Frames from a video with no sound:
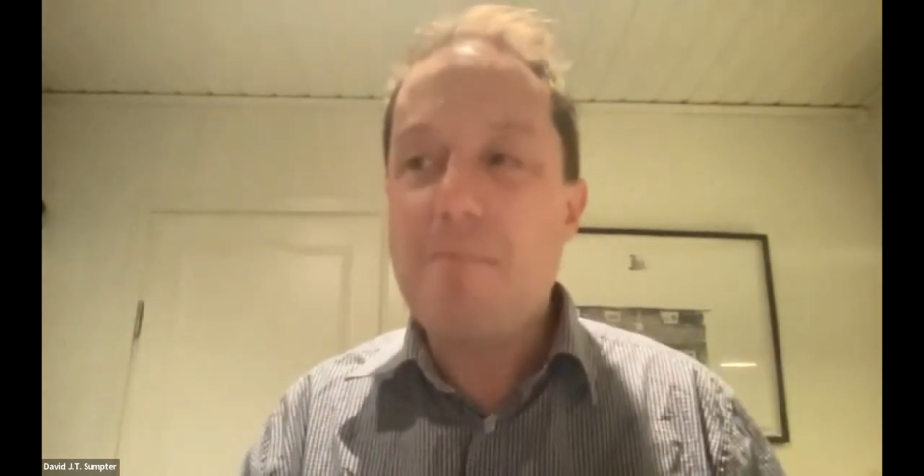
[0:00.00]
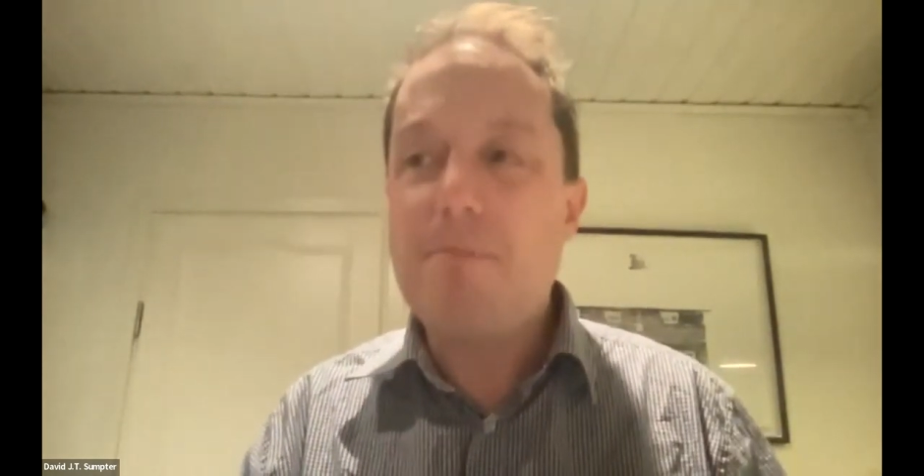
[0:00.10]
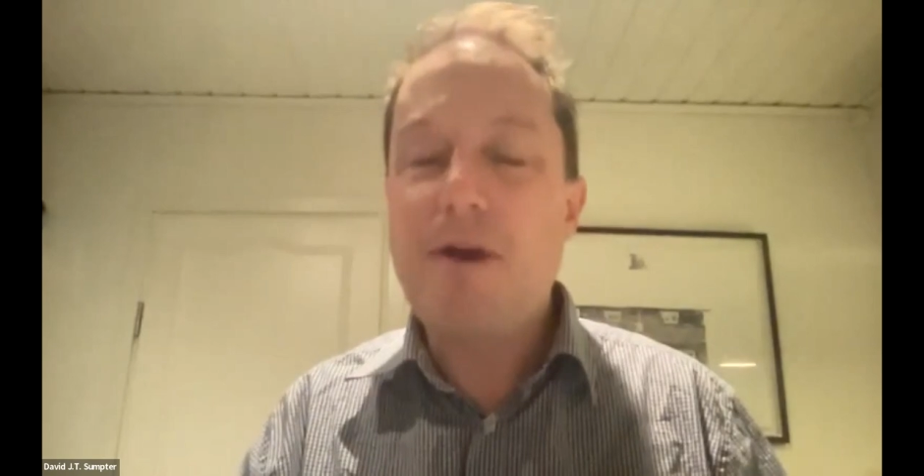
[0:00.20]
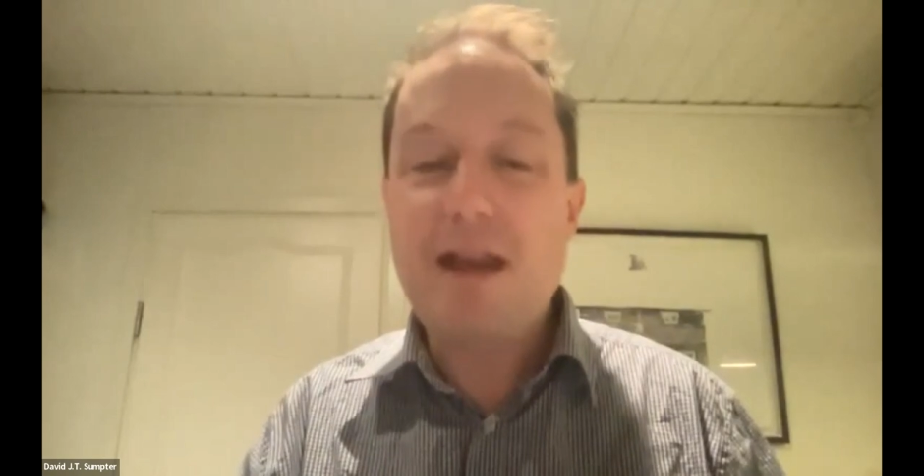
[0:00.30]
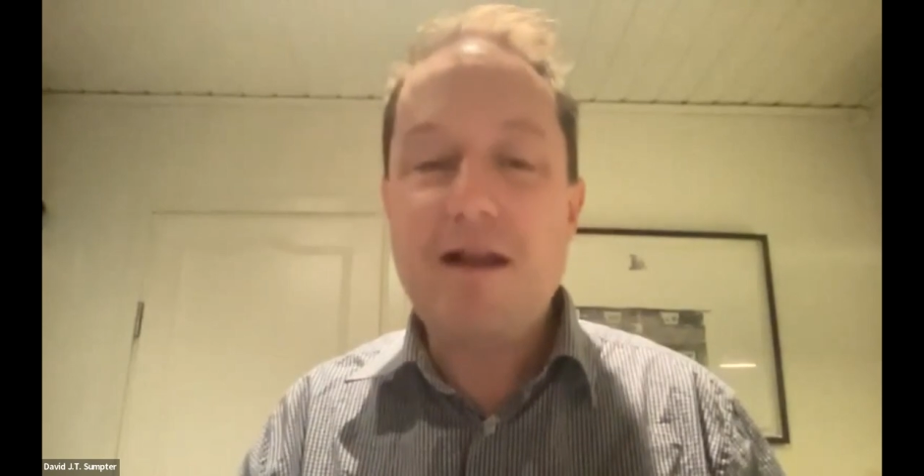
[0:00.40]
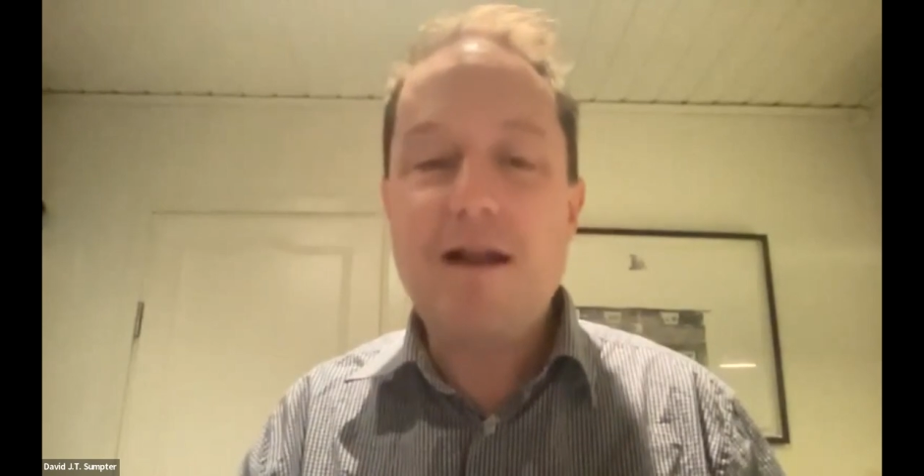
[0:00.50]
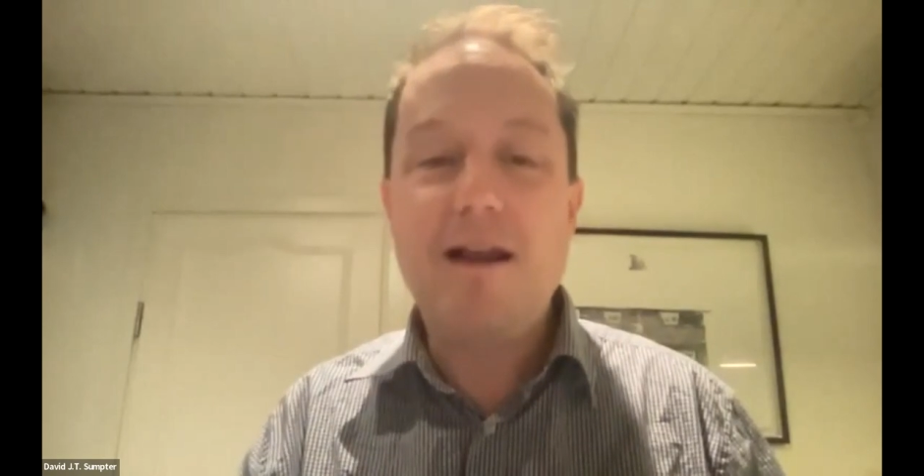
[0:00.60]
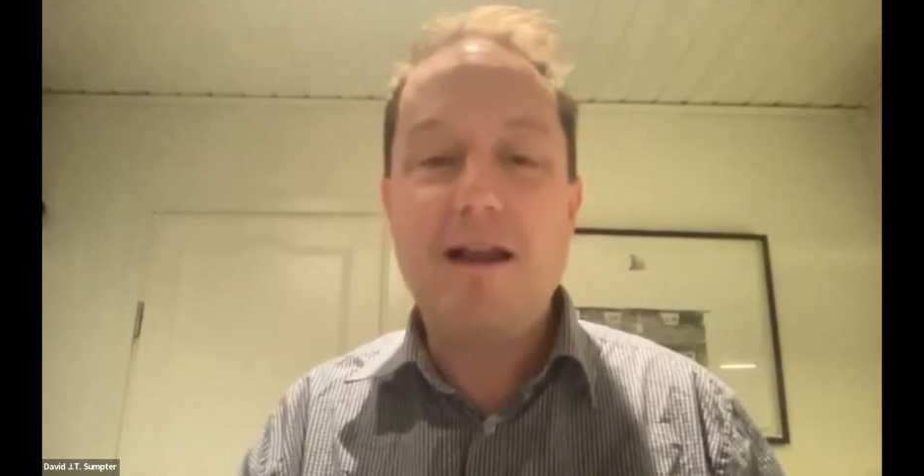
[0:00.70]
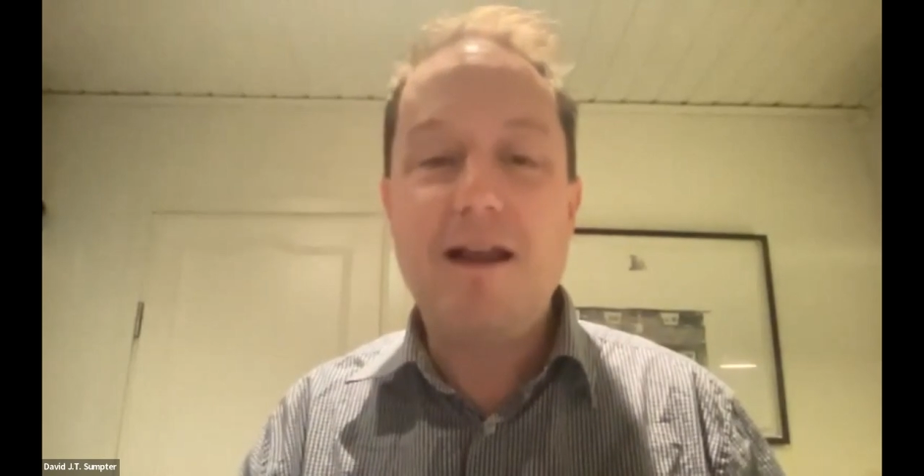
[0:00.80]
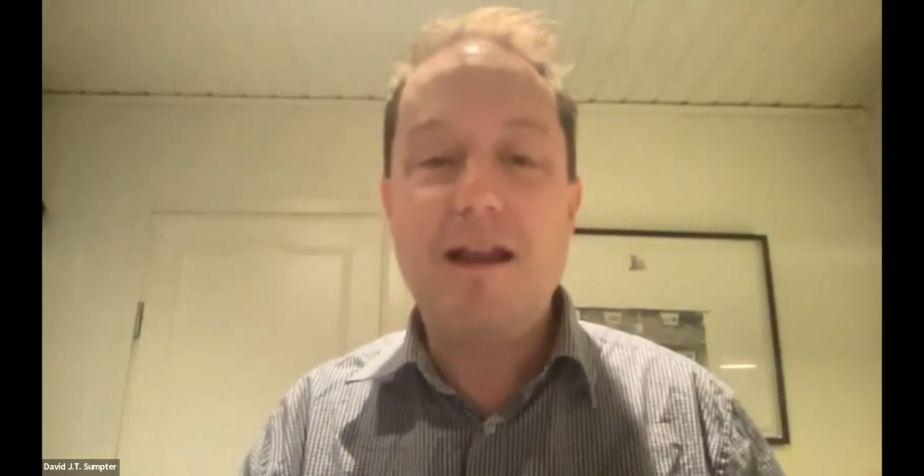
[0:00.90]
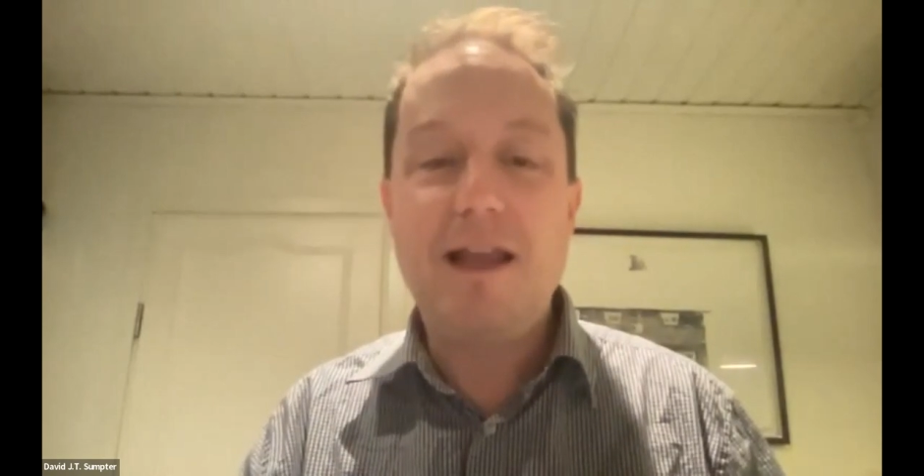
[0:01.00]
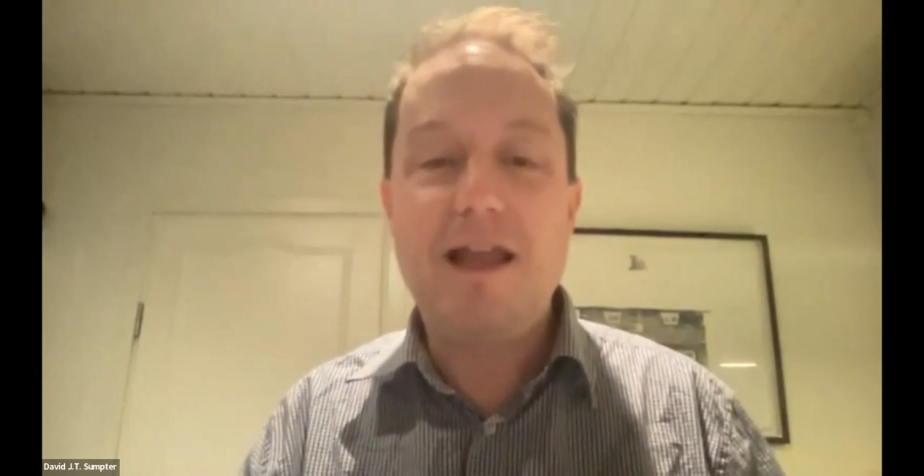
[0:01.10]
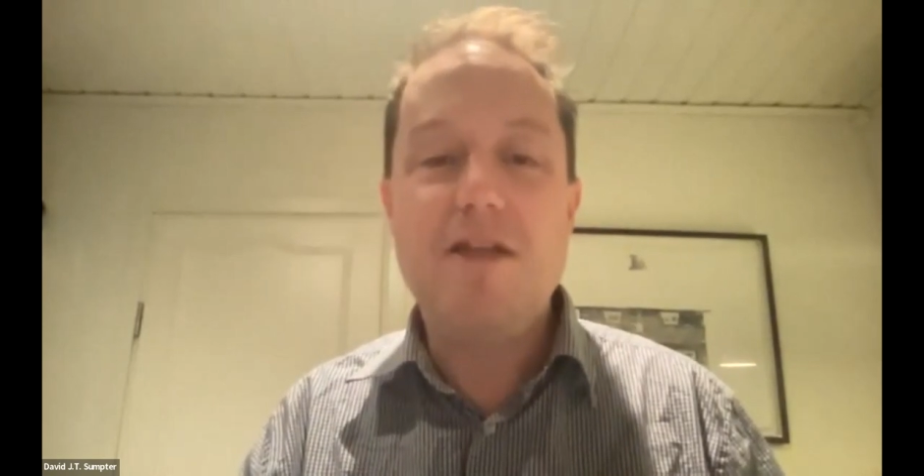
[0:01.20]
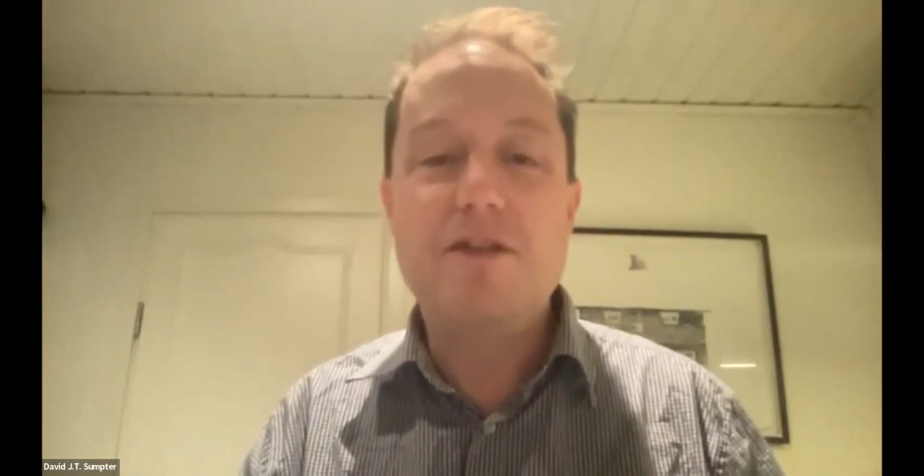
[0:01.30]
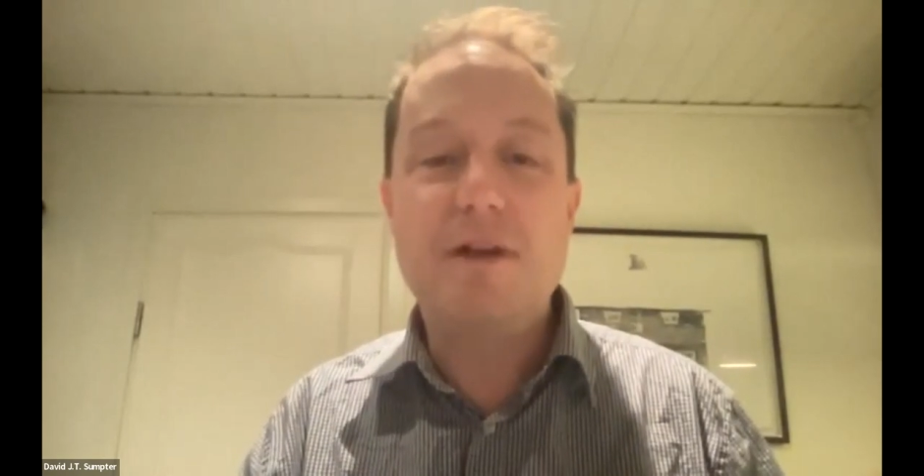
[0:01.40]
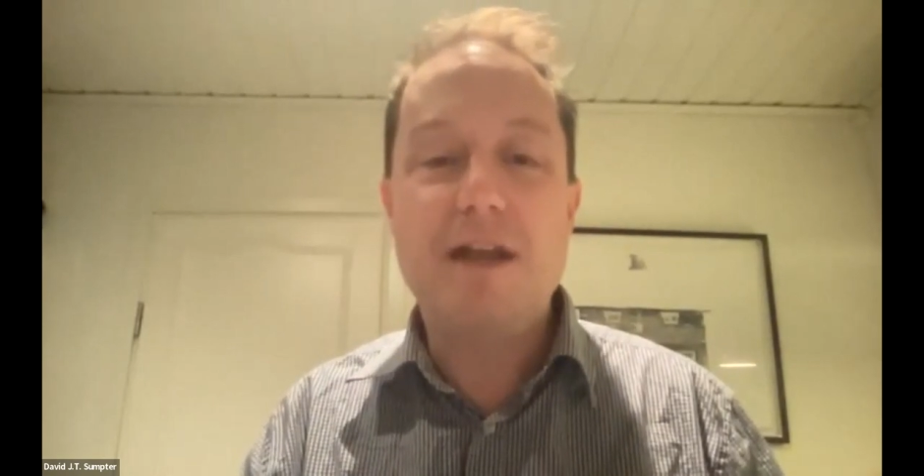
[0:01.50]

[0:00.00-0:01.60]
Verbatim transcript: that pretty clearly into